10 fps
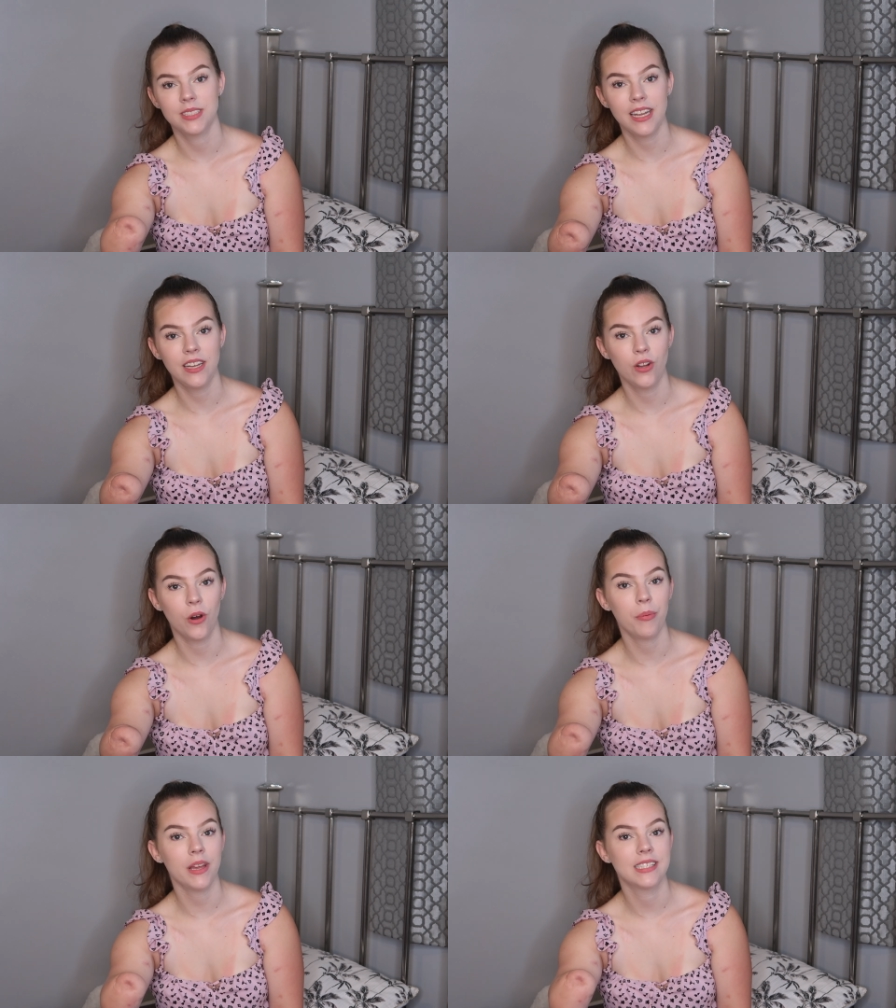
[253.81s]
Standing
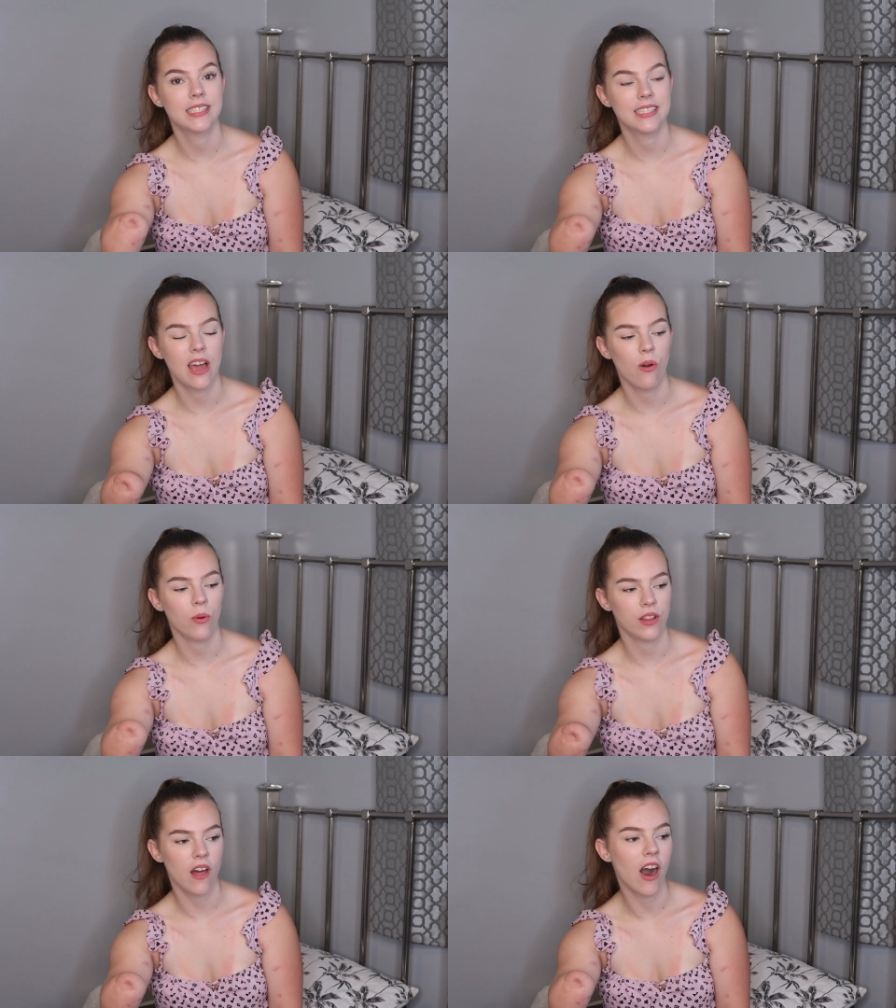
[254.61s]
up is still
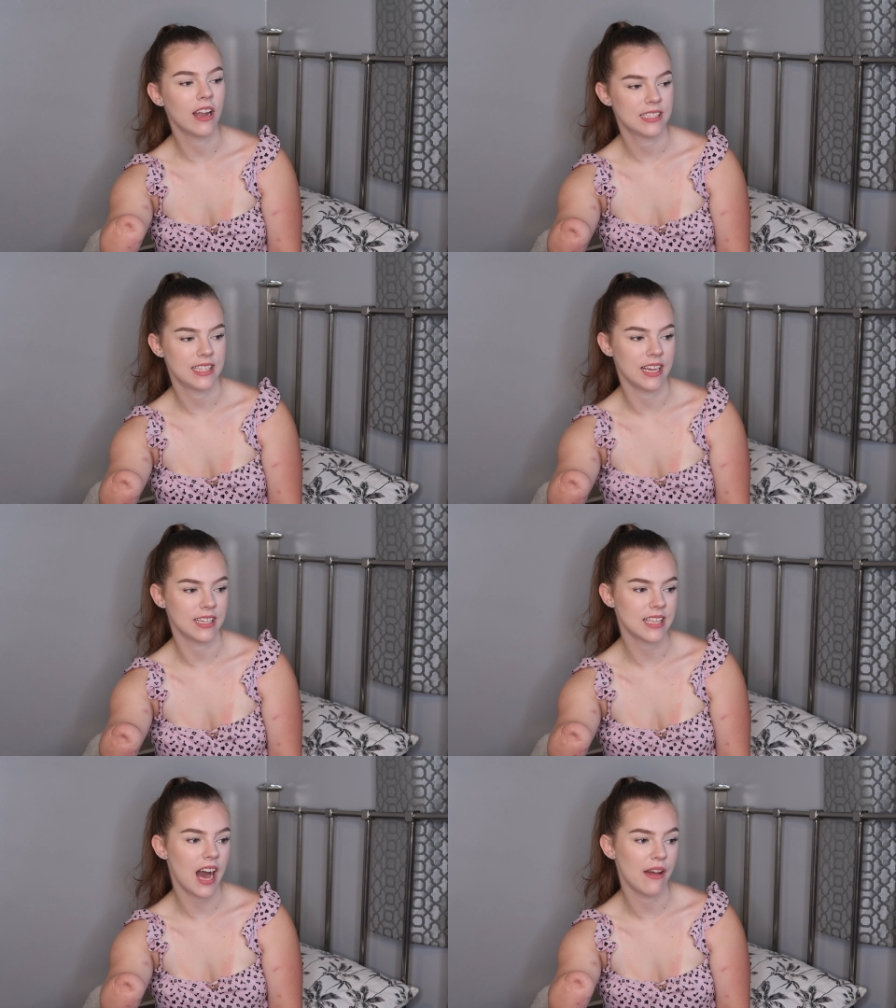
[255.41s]
one of the hardest
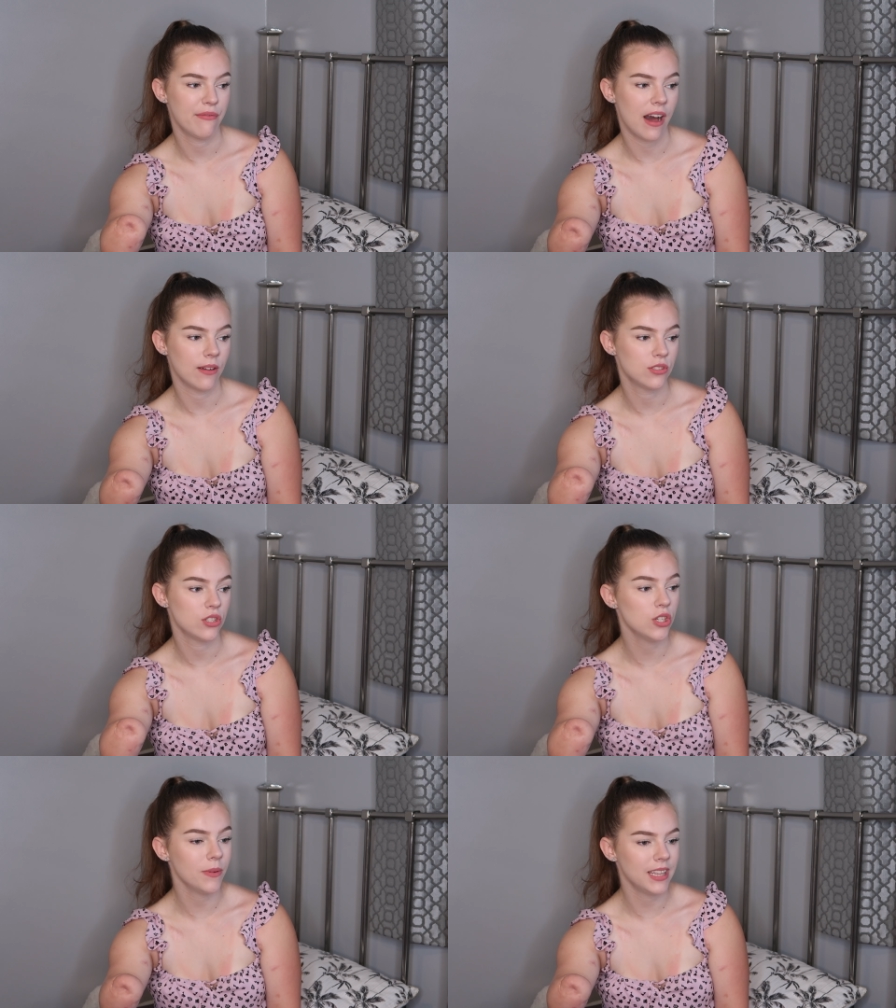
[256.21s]
things I found
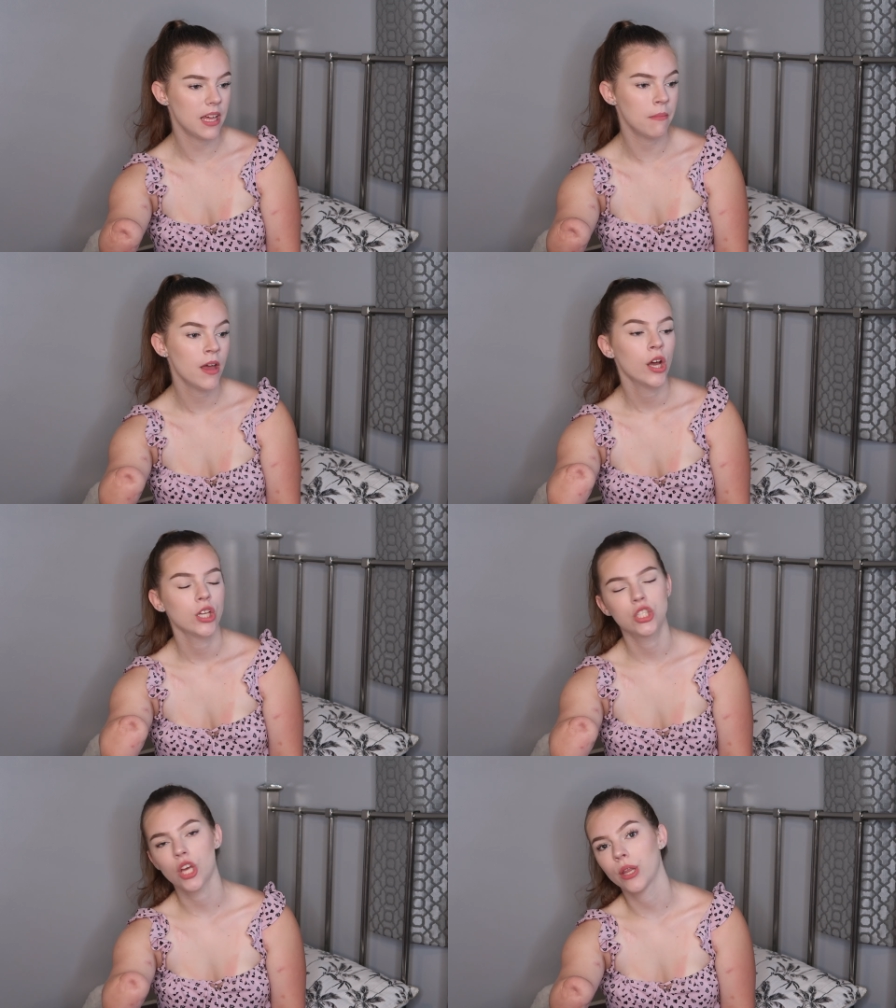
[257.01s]
to do in them,
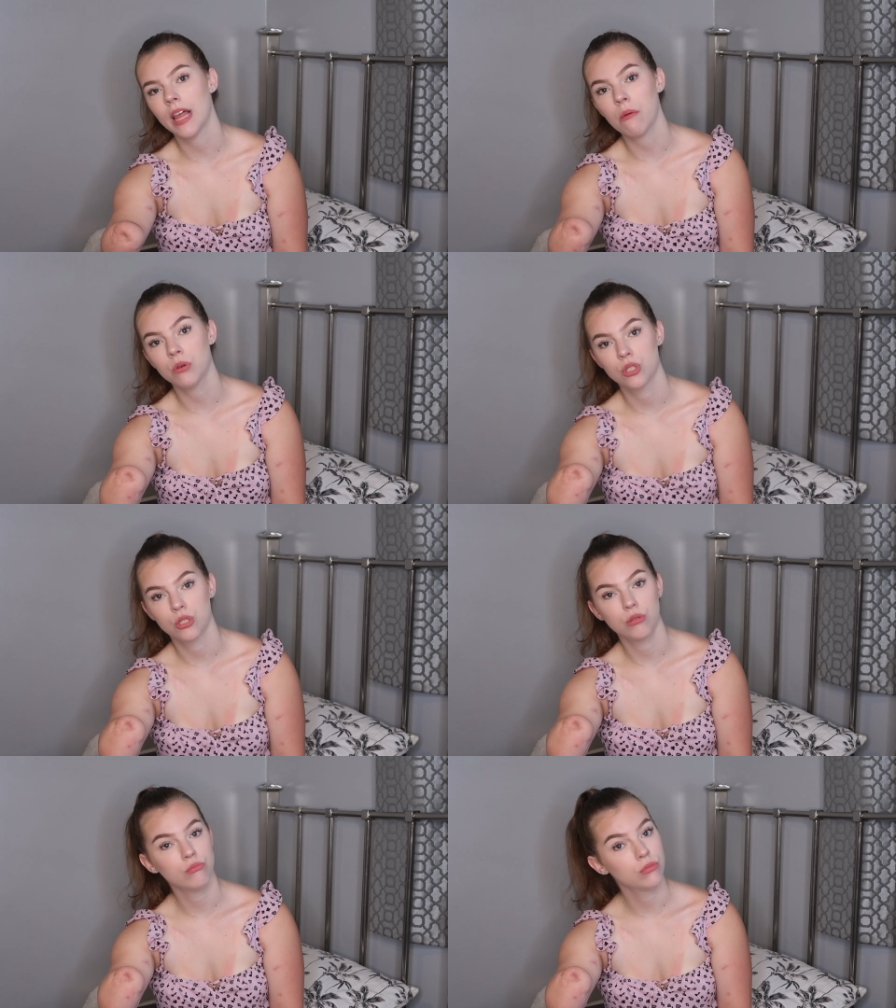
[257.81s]
so that
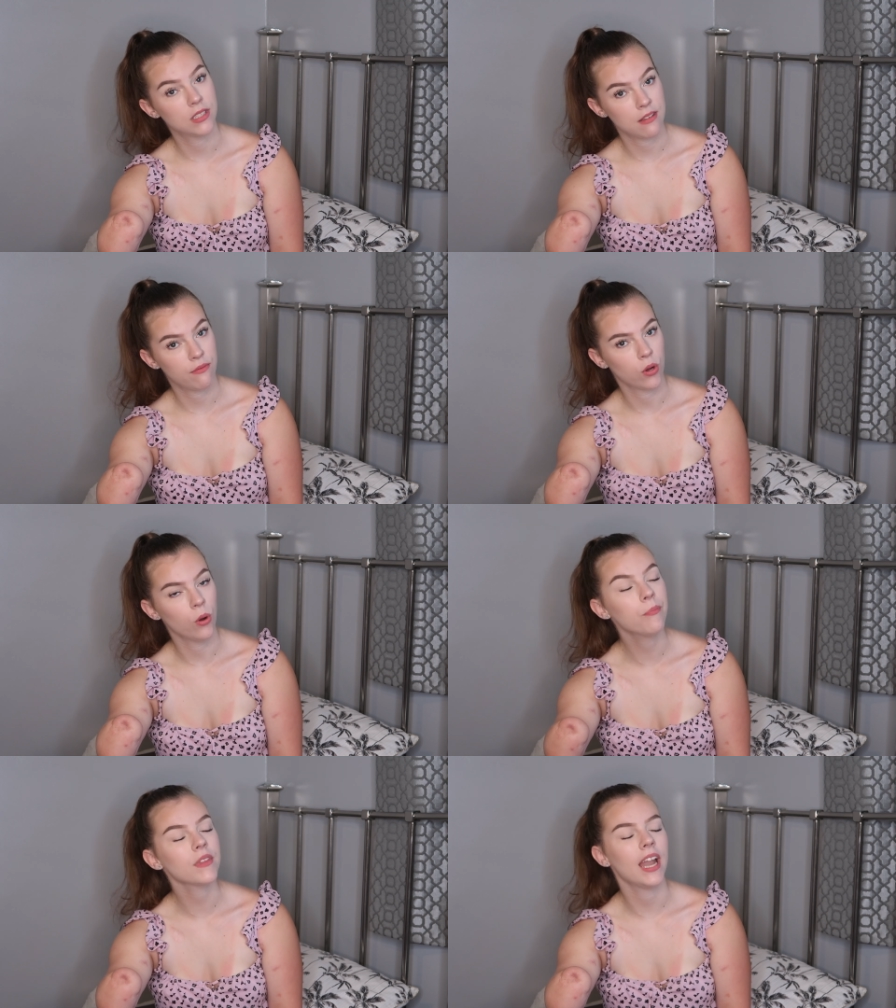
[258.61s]
was difficult.